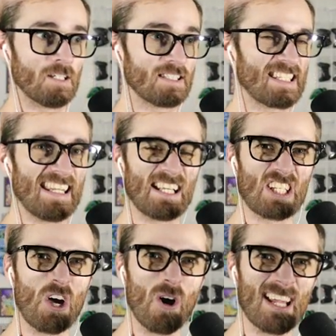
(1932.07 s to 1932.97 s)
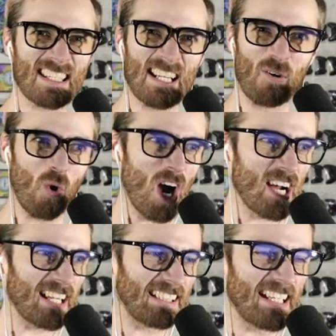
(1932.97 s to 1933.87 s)
Did it do it? Did it
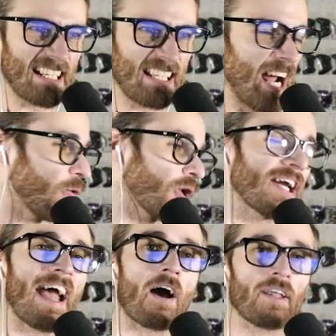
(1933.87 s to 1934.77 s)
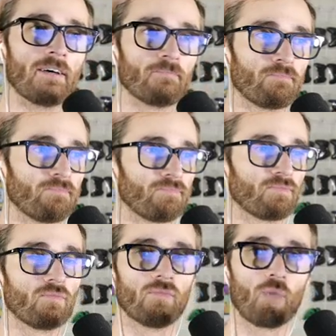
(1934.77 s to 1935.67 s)
work? I think I did. We'll count it.
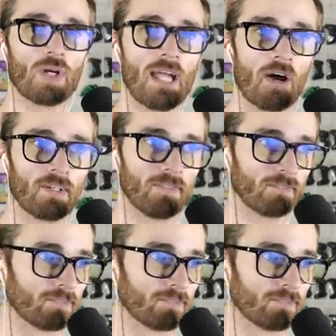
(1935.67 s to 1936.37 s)
We'll count it.